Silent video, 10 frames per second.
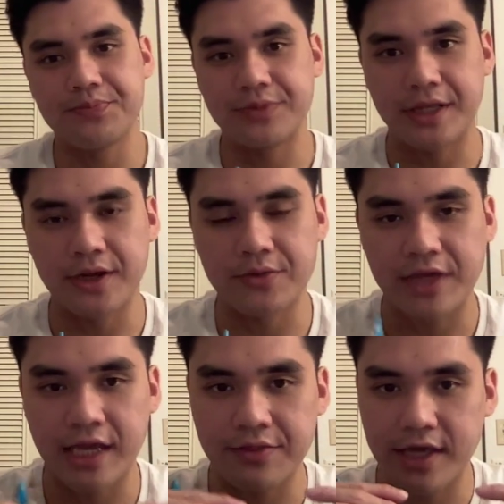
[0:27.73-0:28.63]

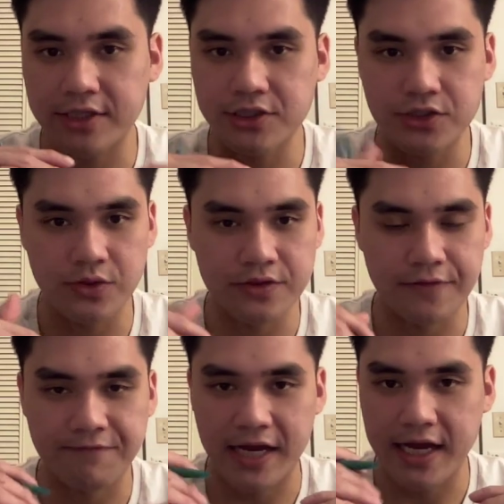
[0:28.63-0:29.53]
they just use the
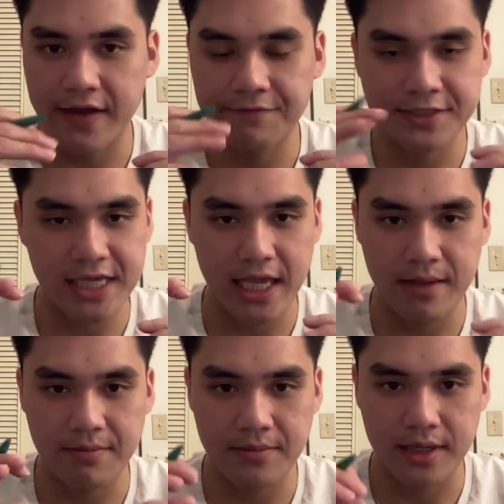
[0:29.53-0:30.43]
five
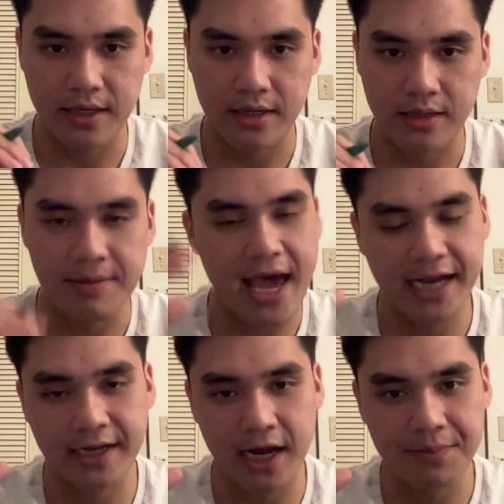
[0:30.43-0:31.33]
same
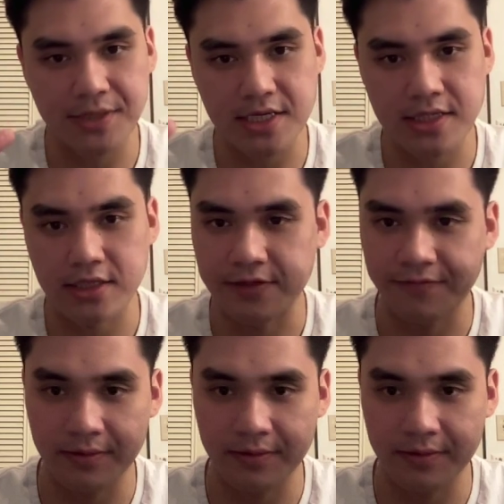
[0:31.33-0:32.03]
ad copies, and